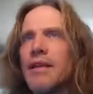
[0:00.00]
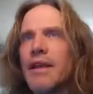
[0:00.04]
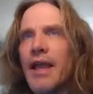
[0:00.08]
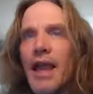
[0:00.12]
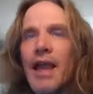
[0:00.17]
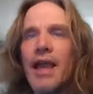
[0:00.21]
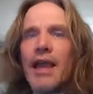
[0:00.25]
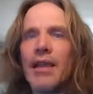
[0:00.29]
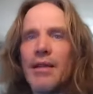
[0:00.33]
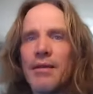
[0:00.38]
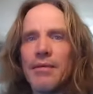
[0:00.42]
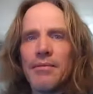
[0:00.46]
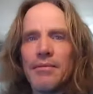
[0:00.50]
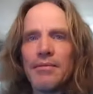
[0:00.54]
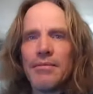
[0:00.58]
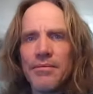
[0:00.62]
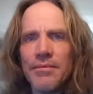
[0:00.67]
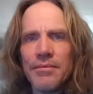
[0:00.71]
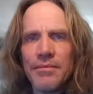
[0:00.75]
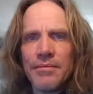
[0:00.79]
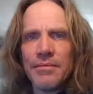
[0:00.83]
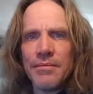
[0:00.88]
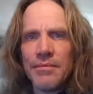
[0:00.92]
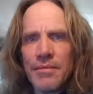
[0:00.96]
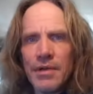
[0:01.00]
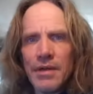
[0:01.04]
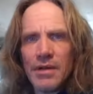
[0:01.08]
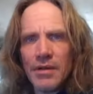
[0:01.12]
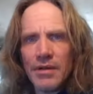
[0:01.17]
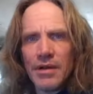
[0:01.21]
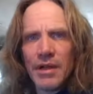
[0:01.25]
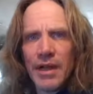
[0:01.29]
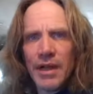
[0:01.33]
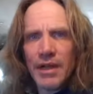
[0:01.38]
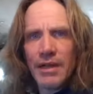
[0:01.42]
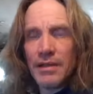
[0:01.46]
game,
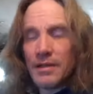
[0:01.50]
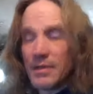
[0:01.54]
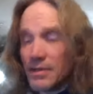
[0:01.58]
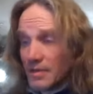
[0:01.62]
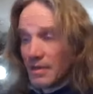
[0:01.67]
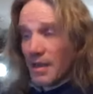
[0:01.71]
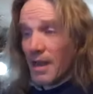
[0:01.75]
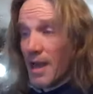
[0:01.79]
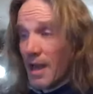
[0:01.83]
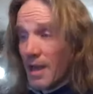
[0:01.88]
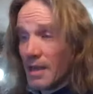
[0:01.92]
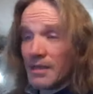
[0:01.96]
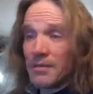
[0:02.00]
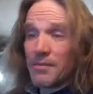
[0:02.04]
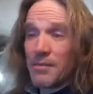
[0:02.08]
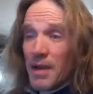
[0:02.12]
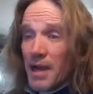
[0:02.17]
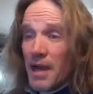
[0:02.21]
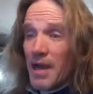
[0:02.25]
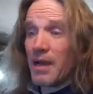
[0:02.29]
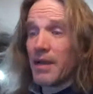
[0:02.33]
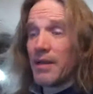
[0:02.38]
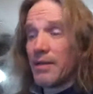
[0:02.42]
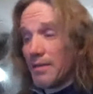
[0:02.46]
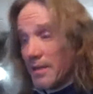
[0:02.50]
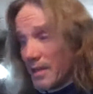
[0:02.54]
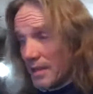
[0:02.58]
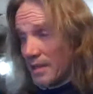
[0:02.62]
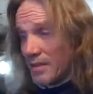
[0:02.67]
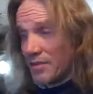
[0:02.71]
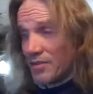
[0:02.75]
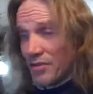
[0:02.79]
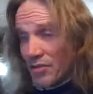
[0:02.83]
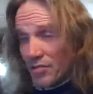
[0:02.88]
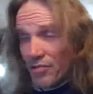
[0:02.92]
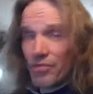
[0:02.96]
okay, designed by
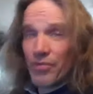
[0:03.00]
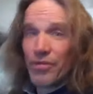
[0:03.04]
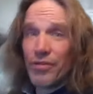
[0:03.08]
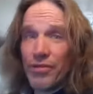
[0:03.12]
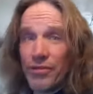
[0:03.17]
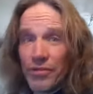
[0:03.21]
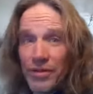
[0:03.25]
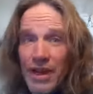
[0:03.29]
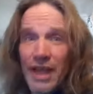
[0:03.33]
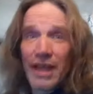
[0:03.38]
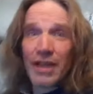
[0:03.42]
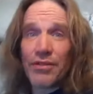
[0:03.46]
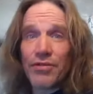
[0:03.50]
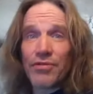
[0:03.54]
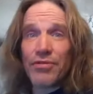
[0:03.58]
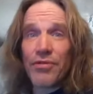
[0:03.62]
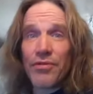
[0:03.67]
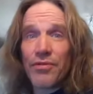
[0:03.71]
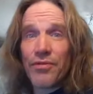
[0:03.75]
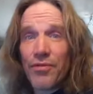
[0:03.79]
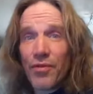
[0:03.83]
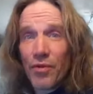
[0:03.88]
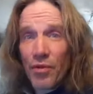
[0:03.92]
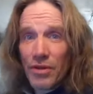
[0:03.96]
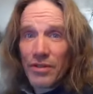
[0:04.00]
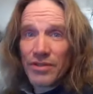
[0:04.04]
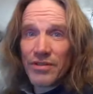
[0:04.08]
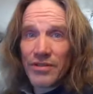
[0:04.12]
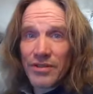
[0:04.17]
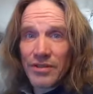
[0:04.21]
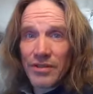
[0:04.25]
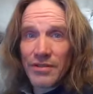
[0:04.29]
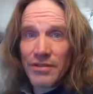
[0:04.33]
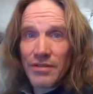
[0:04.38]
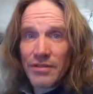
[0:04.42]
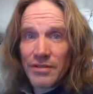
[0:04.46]
these crude natural
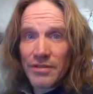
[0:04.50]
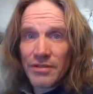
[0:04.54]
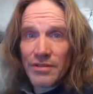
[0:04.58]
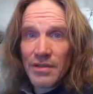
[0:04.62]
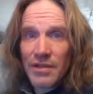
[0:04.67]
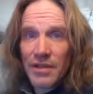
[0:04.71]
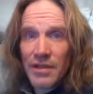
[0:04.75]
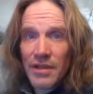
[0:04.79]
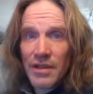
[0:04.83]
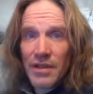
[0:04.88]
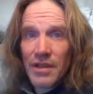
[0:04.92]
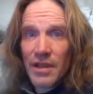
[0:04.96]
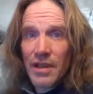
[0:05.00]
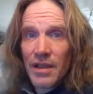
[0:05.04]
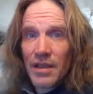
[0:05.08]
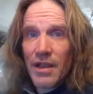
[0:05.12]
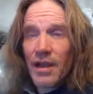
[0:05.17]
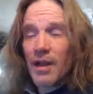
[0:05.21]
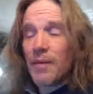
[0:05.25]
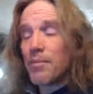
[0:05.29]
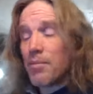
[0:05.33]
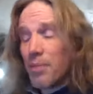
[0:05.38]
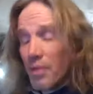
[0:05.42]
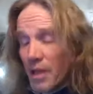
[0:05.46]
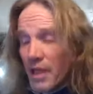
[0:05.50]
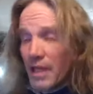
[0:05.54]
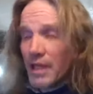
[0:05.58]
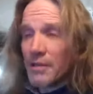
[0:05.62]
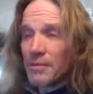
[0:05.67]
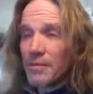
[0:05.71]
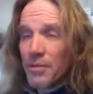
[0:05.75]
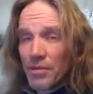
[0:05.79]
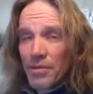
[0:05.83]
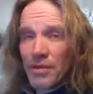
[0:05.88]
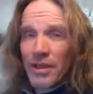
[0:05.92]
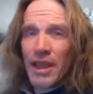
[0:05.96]
forces, a
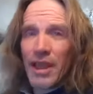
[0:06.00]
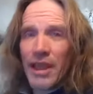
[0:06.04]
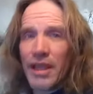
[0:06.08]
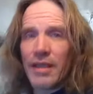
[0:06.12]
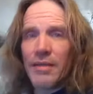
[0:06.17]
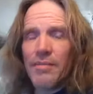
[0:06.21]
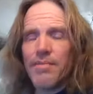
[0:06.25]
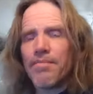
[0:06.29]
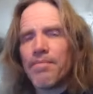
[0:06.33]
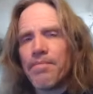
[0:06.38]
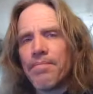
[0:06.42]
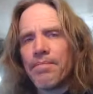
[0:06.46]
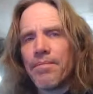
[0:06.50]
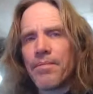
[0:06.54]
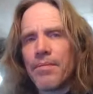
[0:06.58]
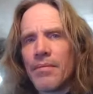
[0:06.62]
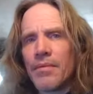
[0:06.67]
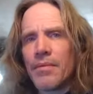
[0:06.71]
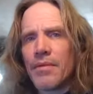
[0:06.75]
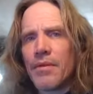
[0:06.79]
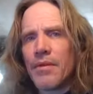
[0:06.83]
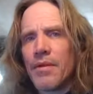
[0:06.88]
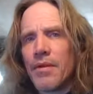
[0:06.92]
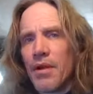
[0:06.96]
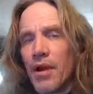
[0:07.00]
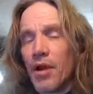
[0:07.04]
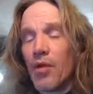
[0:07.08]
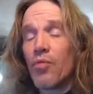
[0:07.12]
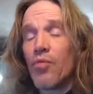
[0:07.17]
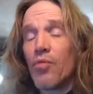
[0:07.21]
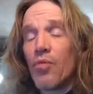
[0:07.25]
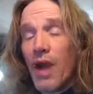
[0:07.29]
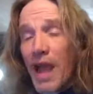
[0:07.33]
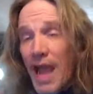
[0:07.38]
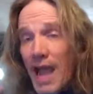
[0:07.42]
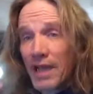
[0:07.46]
playable game? A
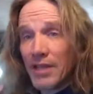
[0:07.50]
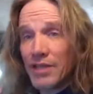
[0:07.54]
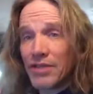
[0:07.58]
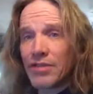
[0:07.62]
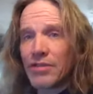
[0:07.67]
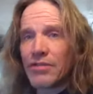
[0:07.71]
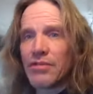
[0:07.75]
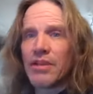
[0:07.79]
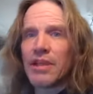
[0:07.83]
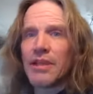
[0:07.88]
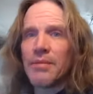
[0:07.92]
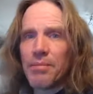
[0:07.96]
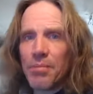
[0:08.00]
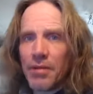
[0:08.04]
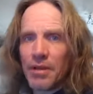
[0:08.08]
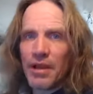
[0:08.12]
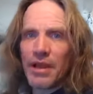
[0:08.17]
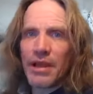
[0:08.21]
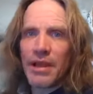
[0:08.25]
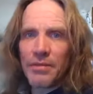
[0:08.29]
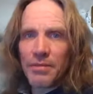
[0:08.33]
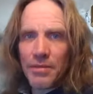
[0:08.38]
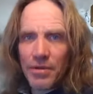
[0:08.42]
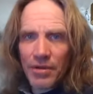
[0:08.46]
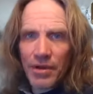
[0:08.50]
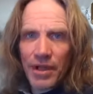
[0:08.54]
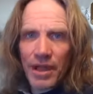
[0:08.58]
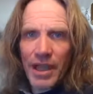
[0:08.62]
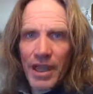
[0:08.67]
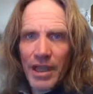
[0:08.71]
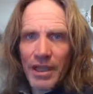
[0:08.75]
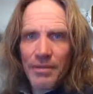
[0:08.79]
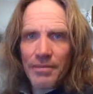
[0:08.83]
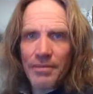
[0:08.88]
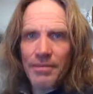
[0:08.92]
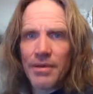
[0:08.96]
rationally playable
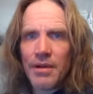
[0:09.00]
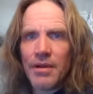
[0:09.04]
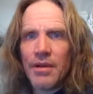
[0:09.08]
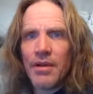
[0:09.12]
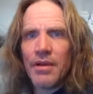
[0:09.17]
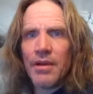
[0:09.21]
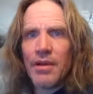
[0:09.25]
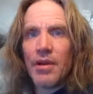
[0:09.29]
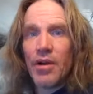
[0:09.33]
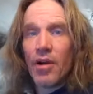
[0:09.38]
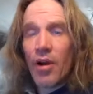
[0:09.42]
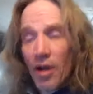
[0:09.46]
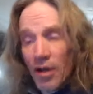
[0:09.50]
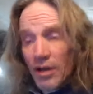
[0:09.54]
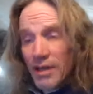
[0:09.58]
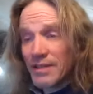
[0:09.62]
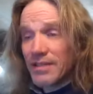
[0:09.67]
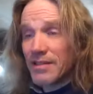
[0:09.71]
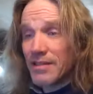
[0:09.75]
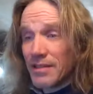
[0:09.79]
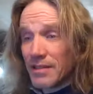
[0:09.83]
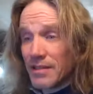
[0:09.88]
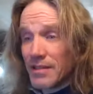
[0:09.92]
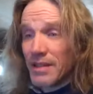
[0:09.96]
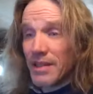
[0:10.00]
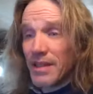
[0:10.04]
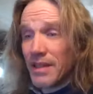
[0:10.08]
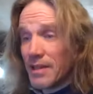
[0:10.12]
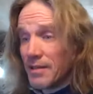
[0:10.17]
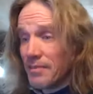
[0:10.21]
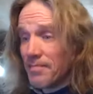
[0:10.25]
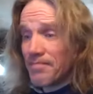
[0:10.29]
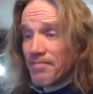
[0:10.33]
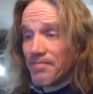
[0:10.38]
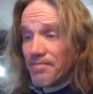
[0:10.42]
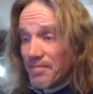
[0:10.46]
game? Or is it
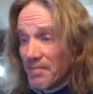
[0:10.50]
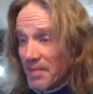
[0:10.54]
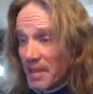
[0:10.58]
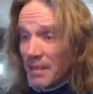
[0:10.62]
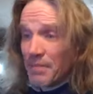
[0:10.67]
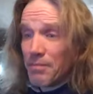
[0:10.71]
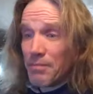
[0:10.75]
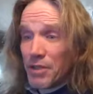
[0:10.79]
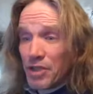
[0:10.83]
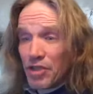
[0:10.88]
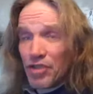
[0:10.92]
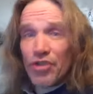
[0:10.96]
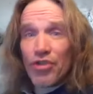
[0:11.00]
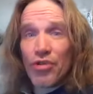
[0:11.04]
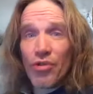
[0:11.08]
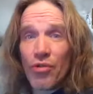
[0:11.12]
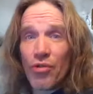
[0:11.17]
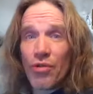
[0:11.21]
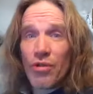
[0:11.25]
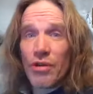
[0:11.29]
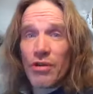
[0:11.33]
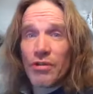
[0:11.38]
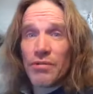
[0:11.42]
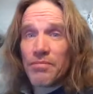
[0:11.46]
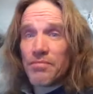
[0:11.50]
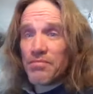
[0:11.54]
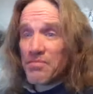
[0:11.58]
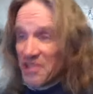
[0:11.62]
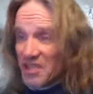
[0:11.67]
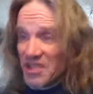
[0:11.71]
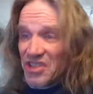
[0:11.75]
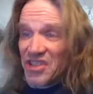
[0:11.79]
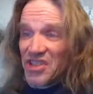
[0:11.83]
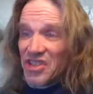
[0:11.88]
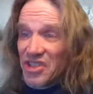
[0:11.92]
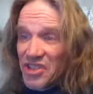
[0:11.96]
the immature,
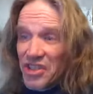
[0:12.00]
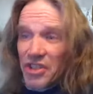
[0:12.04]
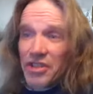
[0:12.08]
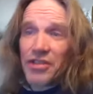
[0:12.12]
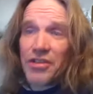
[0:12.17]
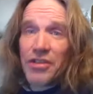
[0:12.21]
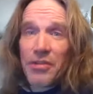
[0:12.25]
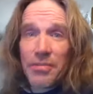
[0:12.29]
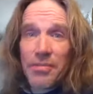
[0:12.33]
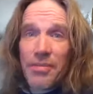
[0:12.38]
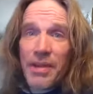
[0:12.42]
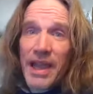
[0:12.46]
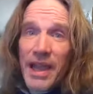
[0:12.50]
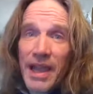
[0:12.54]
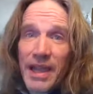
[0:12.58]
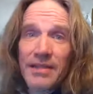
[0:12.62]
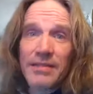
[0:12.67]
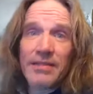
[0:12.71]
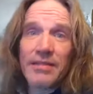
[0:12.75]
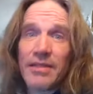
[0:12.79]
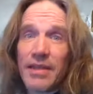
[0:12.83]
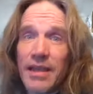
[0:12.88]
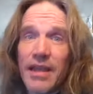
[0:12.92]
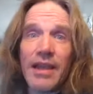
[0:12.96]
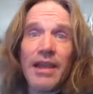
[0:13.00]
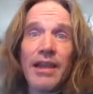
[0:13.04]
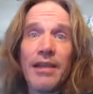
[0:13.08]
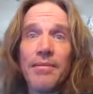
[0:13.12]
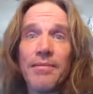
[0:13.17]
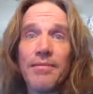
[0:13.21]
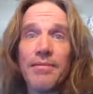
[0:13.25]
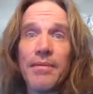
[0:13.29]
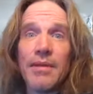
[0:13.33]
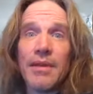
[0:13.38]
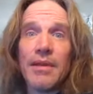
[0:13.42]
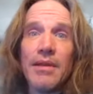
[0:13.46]
just shit your pants game?
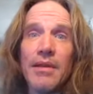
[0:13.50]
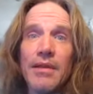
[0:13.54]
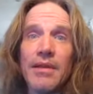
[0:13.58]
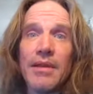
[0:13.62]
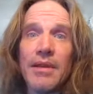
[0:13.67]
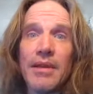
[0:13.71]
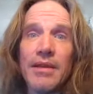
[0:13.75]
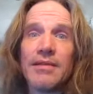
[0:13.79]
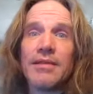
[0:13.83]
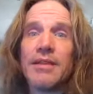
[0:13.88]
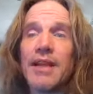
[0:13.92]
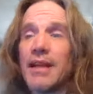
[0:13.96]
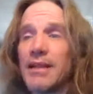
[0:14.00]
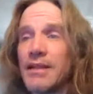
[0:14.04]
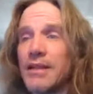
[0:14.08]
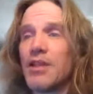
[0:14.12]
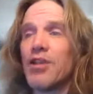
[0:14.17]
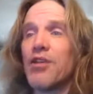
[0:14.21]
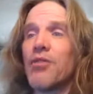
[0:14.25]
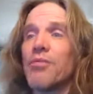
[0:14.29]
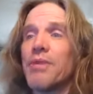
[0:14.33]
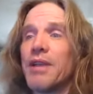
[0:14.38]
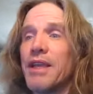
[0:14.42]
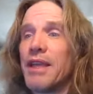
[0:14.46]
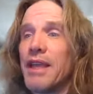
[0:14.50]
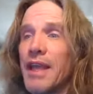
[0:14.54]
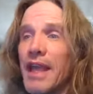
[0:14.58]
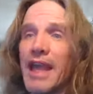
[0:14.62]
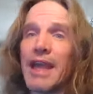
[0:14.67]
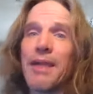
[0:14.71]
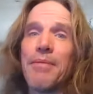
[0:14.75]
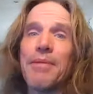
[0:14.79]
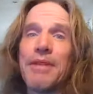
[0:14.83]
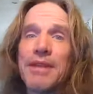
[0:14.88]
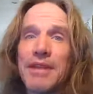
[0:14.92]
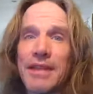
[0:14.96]
Is that the only
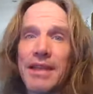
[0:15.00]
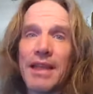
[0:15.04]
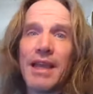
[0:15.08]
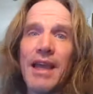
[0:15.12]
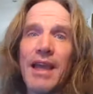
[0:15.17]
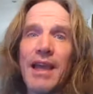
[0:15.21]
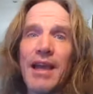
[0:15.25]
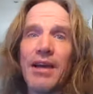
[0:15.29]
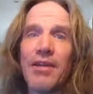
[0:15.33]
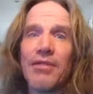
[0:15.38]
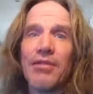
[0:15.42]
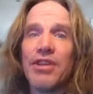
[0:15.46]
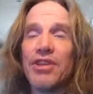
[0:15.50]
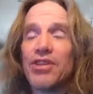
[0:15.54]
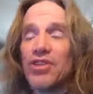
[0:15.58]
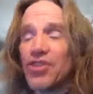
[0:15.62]
game in town? Is